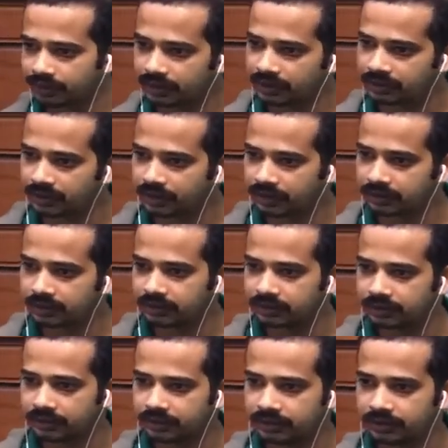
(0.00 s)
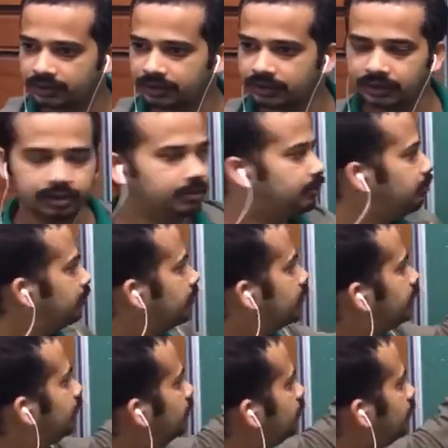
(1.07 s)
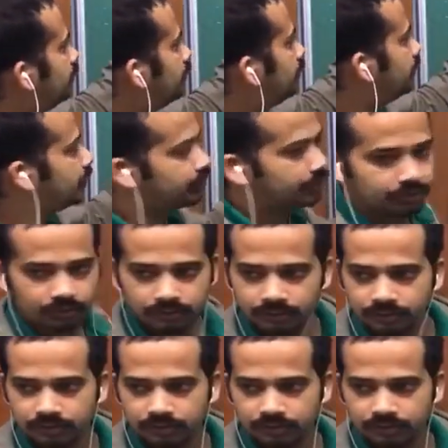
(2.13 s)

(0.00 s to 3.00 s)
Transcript: Can I say like this? Between these two.